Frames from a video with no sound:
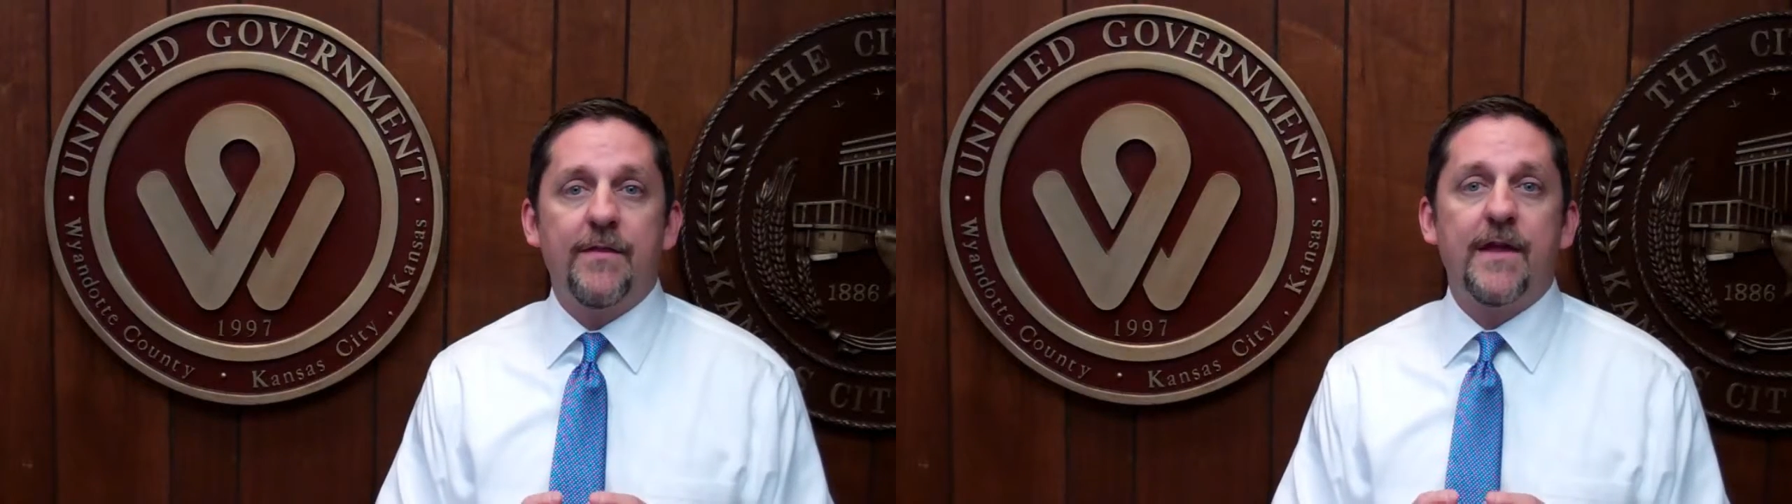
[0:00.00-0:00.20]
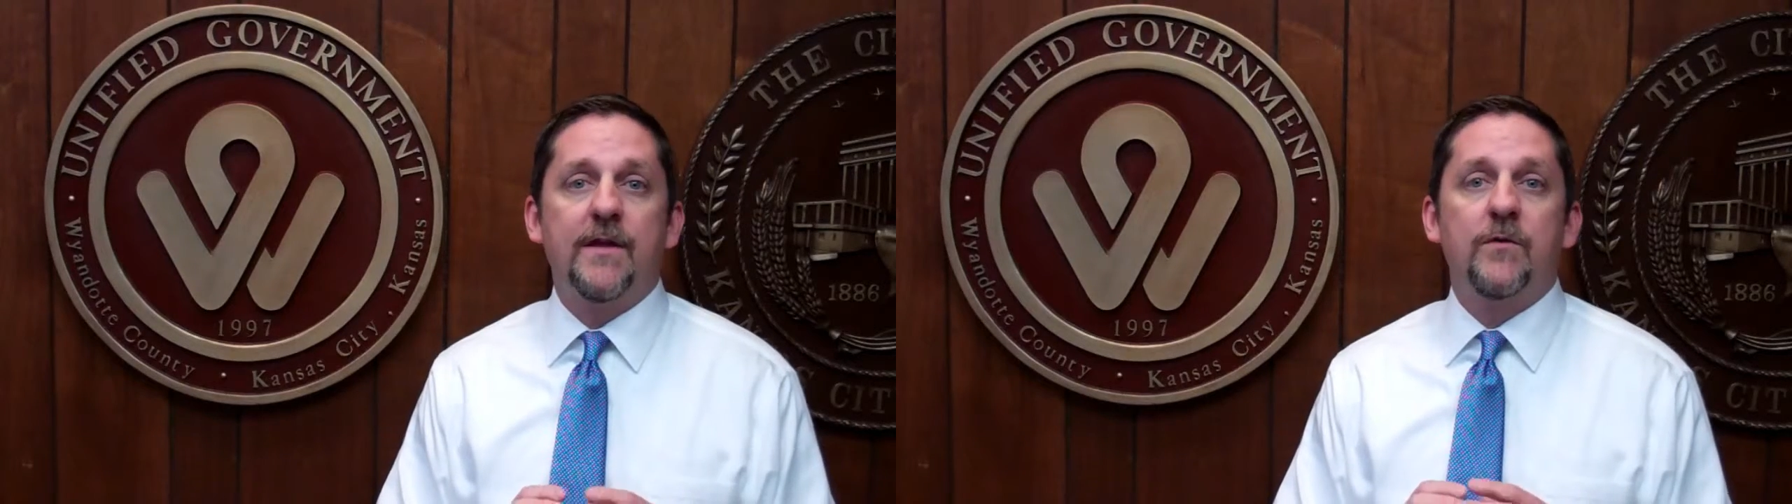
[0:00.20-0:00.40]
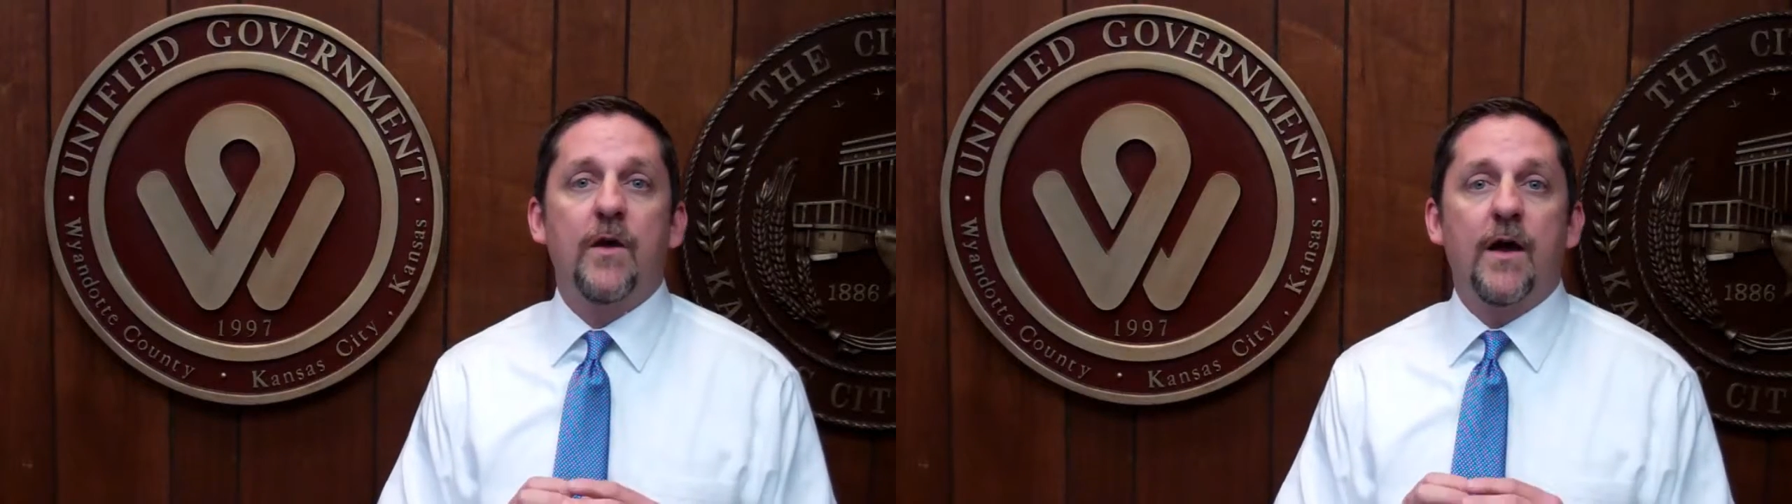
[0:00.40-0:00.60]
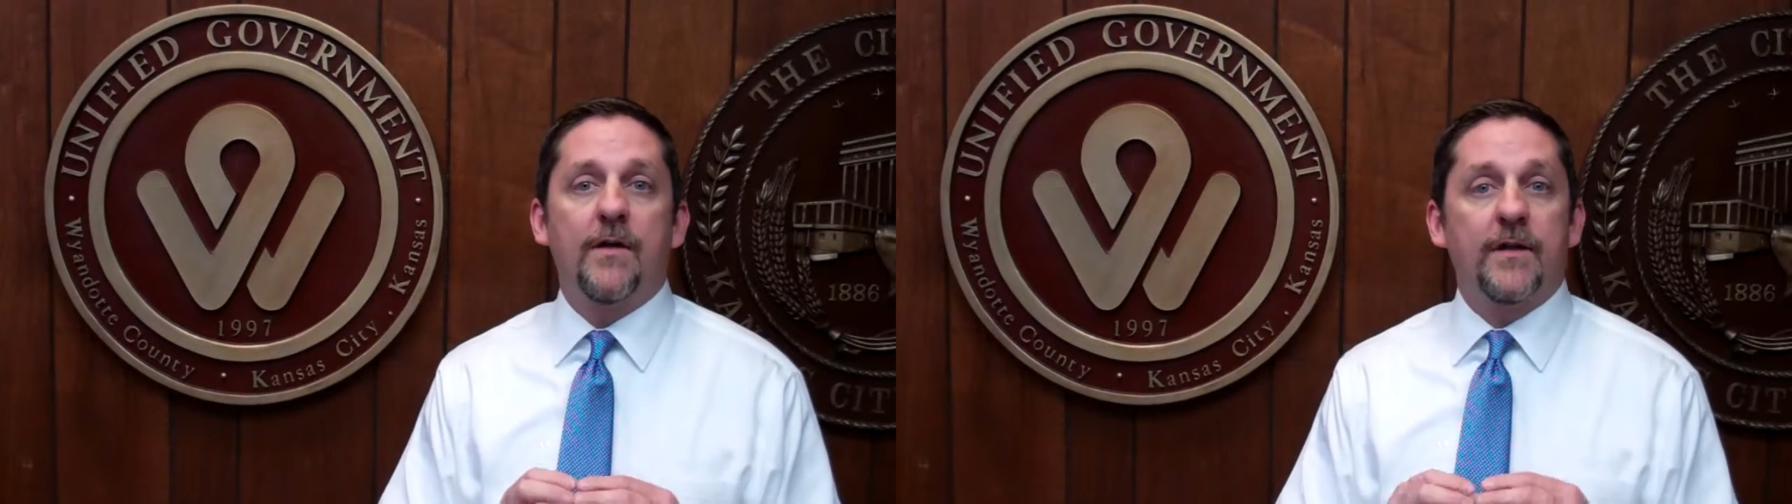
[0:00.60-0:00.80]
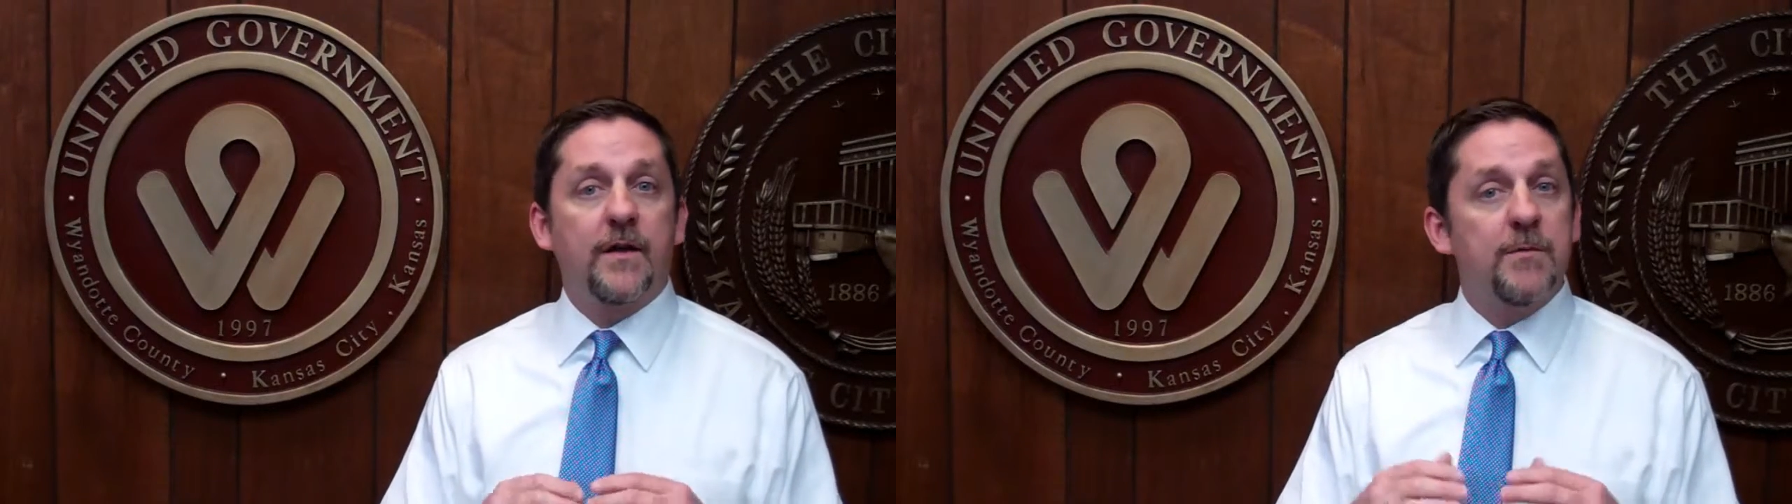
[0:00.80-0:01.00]
And then
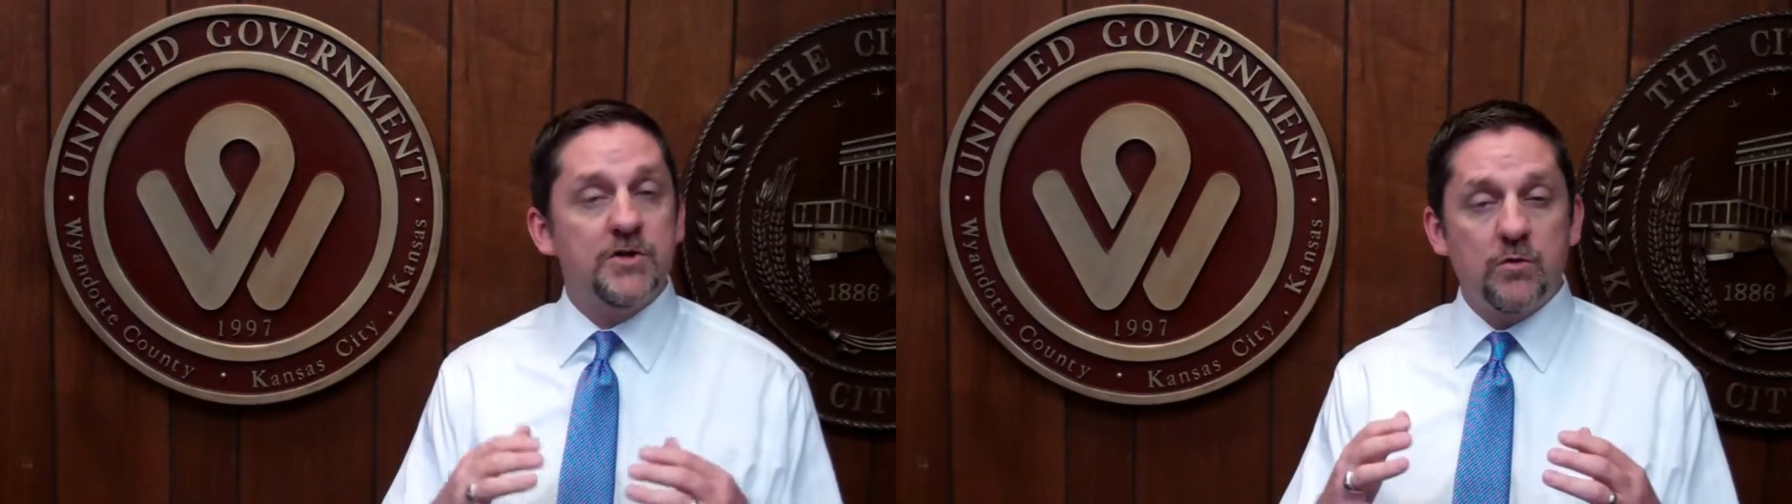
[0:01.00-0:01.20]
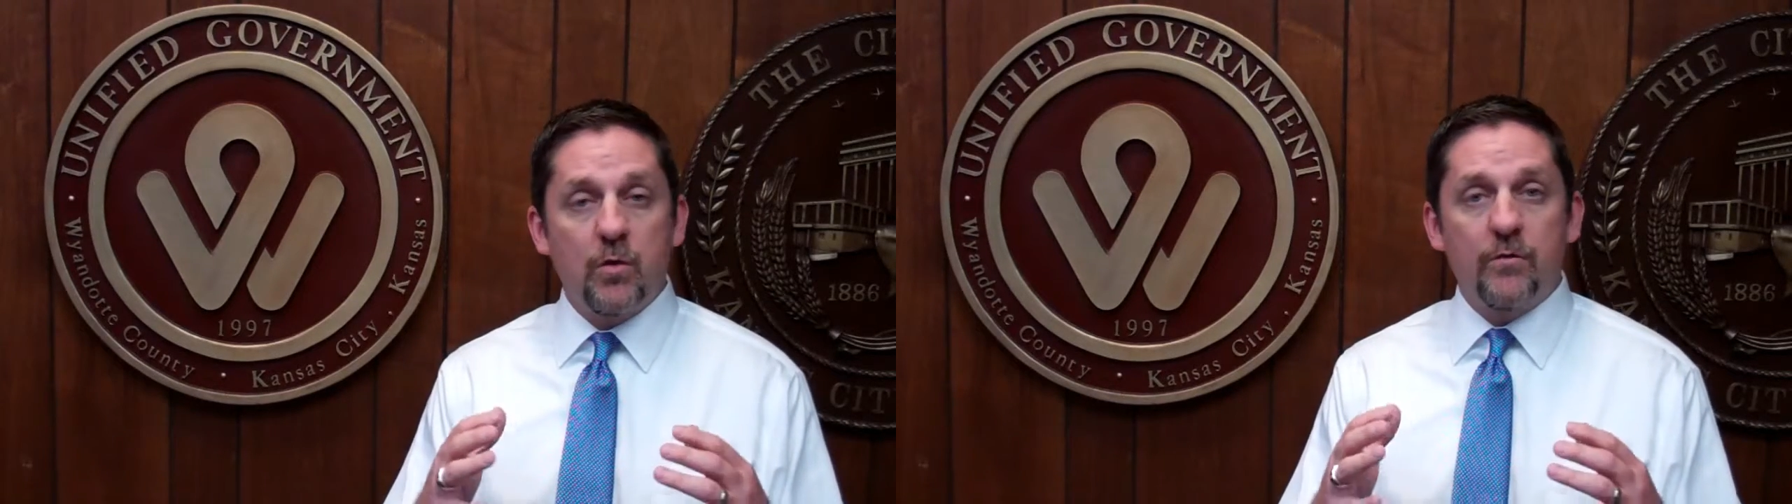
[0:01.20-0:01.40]
the commission